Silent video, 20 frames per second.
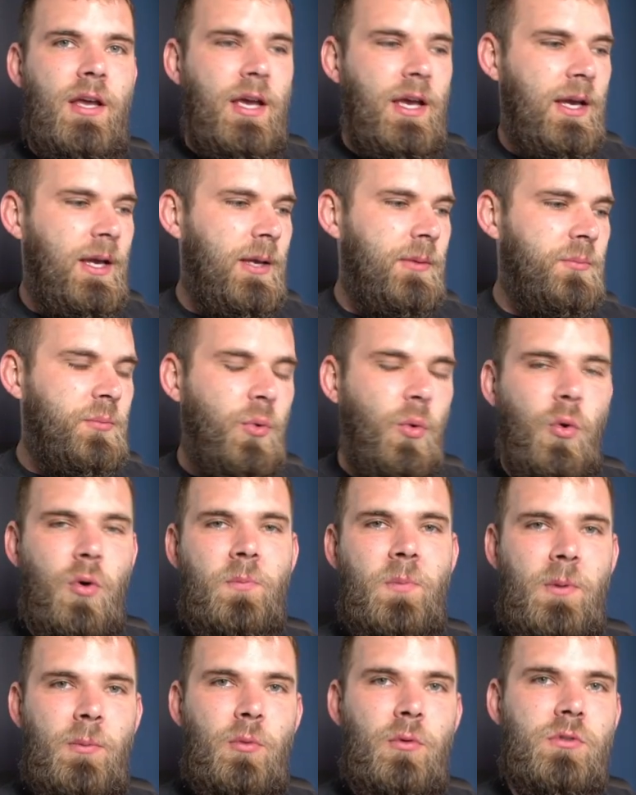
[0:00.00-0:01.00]
And
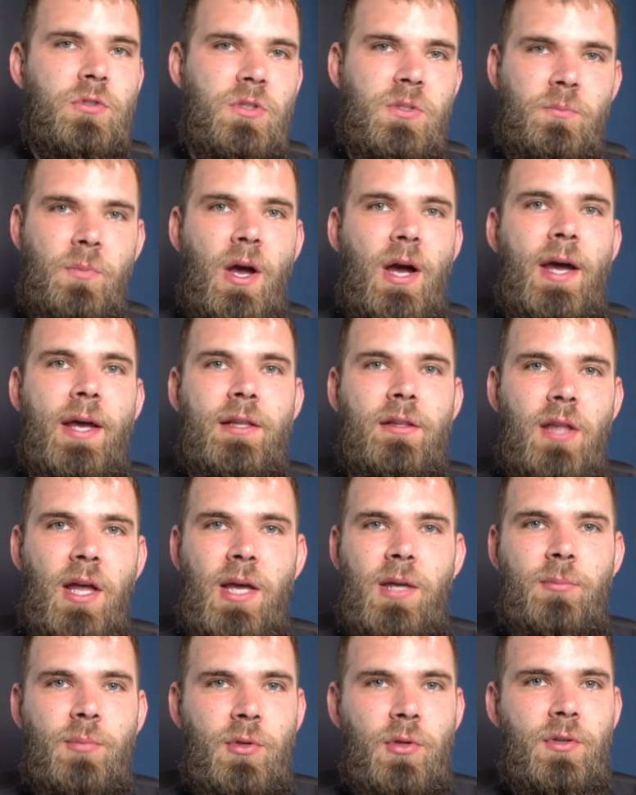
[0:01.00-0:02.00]
poor people just buy
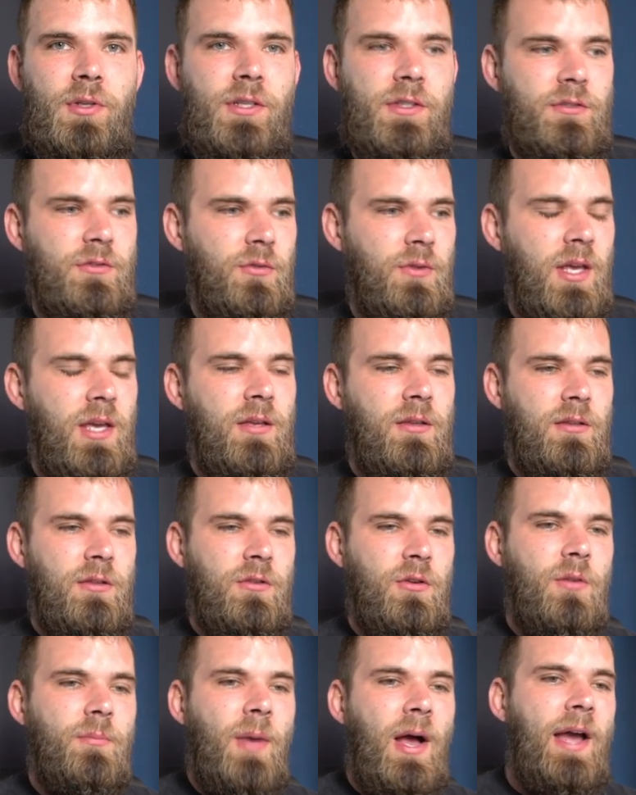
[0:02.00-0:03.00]
liabilities. So
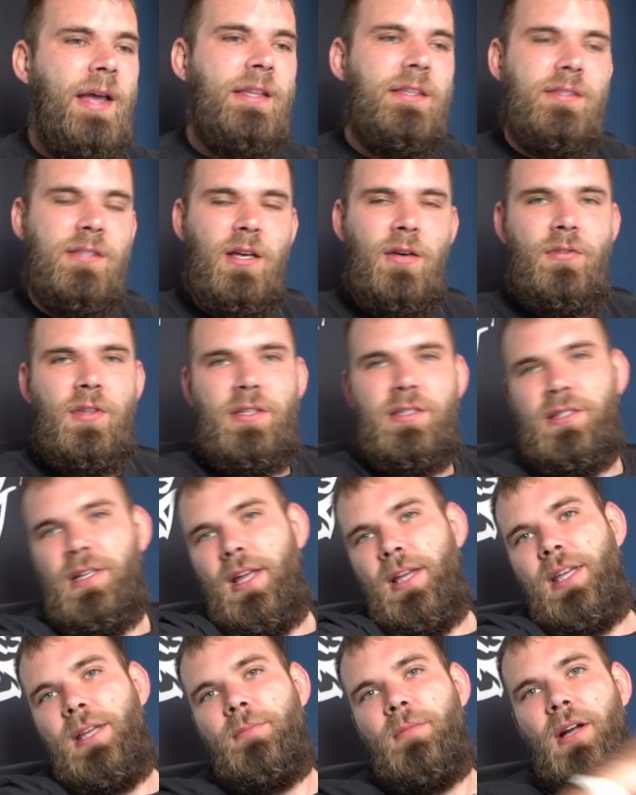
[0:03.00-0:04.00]
they're buying stuff that's
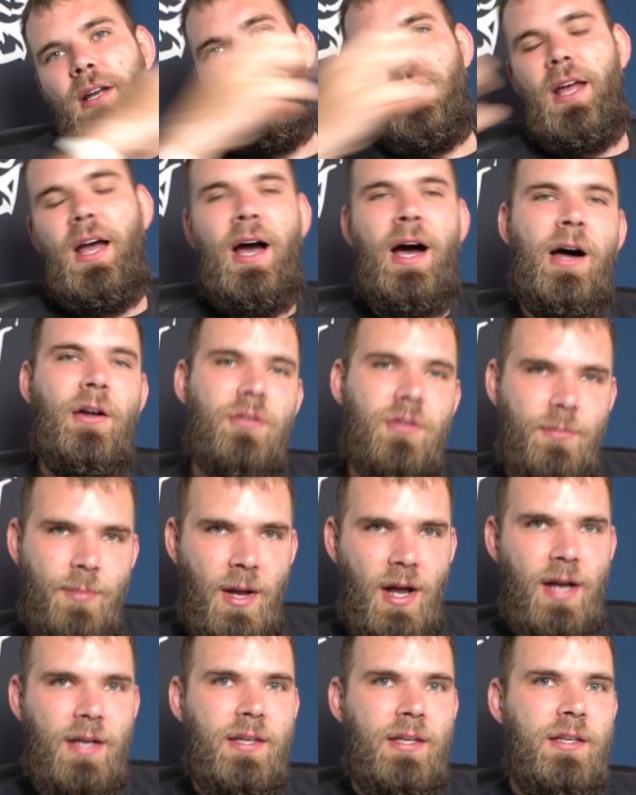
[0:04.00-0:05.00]
taking money out of their
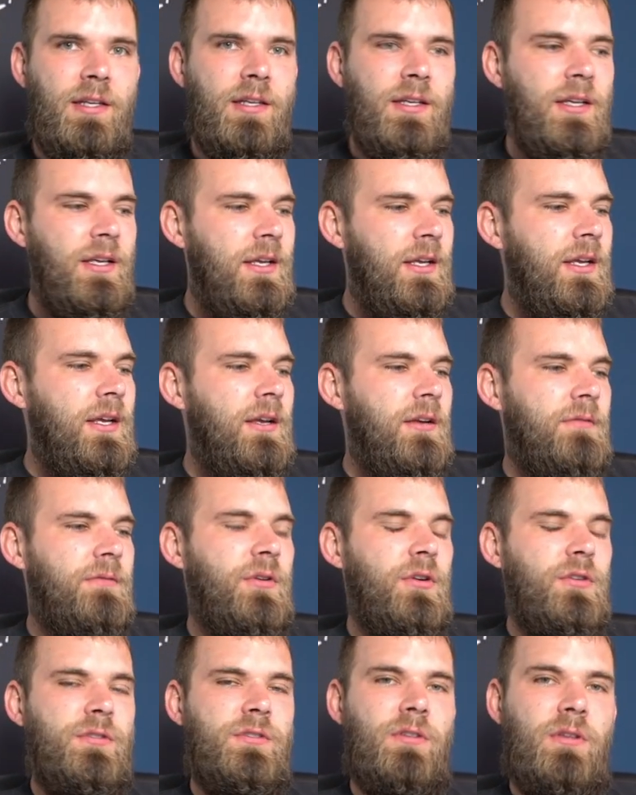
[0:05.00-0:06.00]
pocket
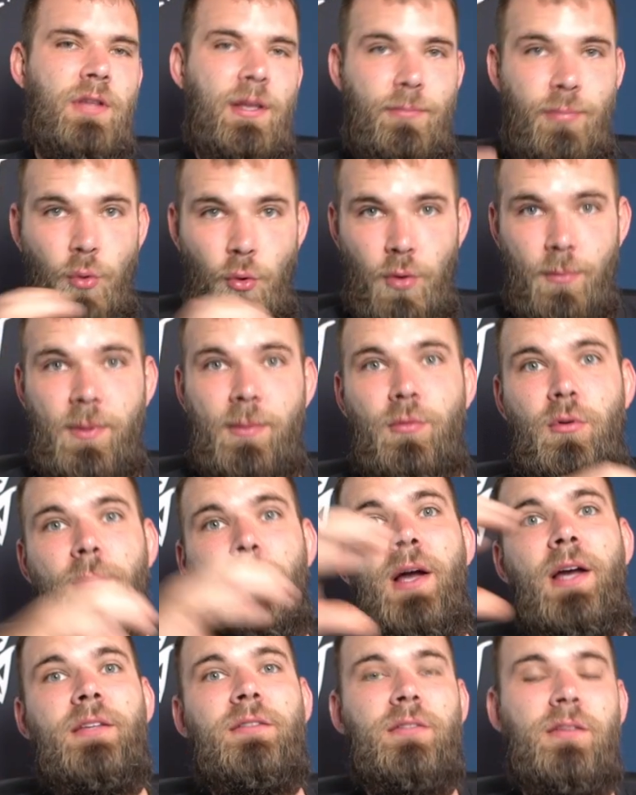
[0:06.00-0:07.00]
versus like poor people are
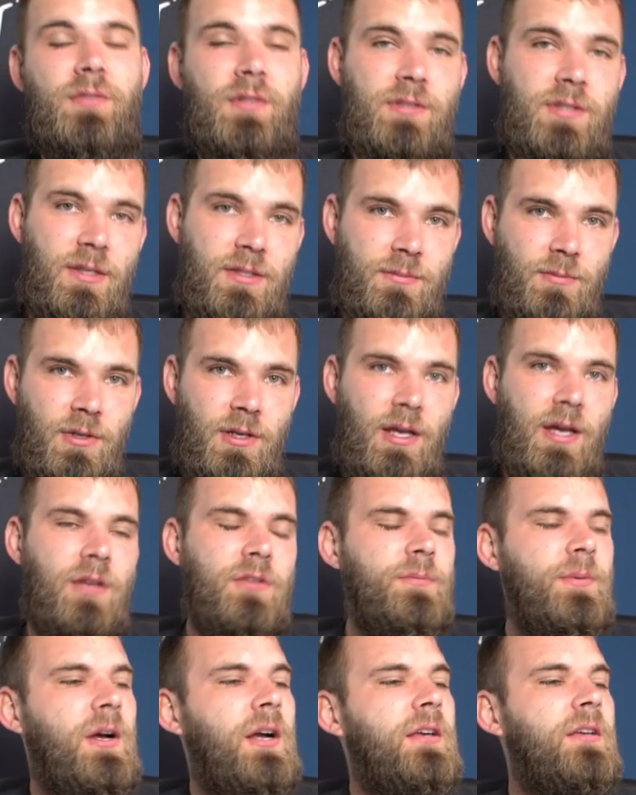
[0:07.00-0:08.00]
buying stuff that takes money out
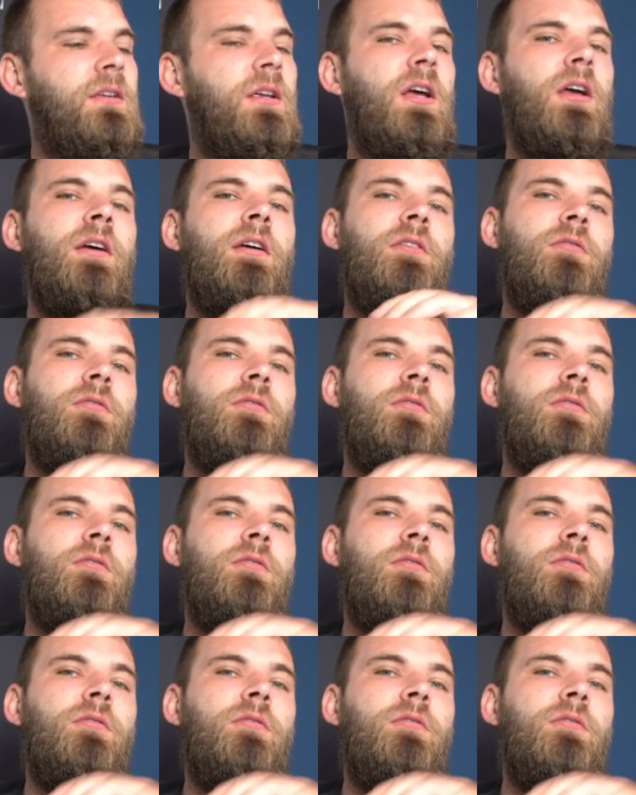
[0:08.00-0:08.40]
of their pocket.